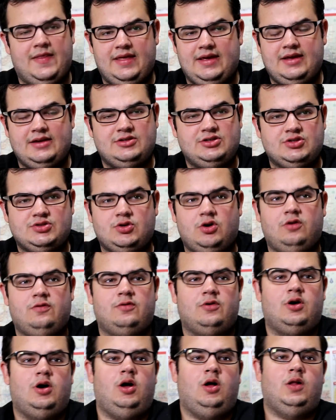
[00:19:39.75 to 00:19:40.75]
think it just
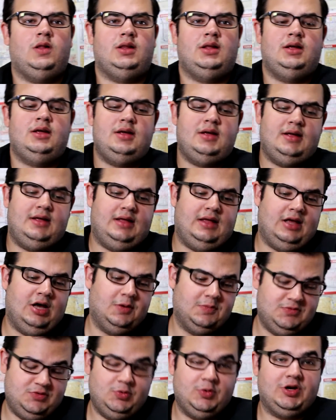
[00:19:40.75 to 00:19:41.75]
overall
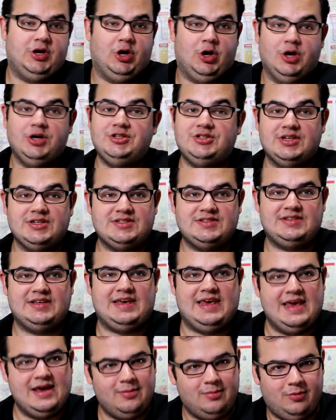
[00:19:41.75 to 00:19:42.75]
helped to encourage us to
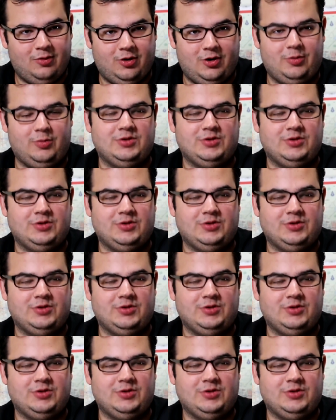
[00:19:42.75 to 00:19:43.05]
camp more,